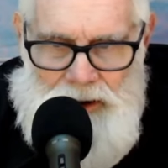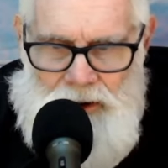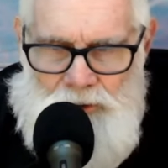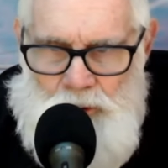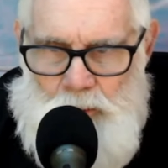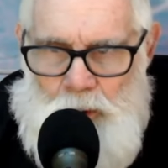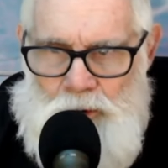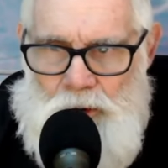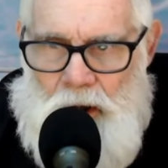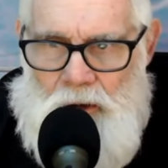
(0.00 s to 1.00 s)
So
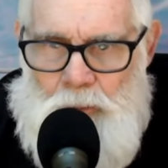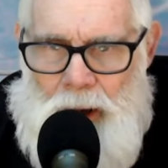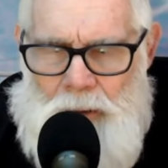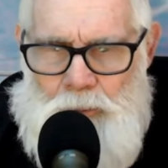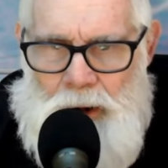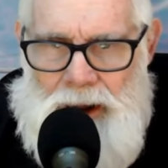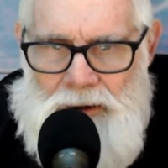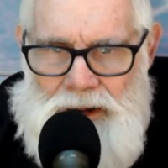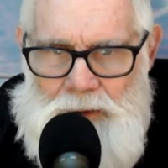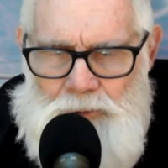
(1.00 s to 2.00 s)
Bulldog Bob Brown,
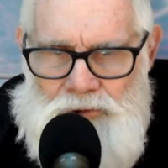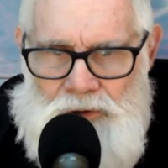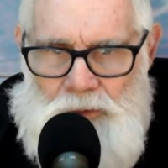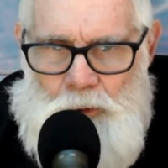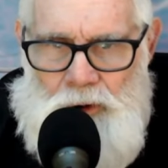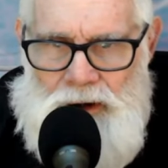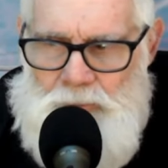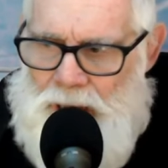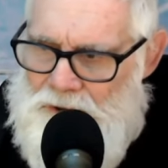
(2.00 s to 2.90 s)
he was a thorn in my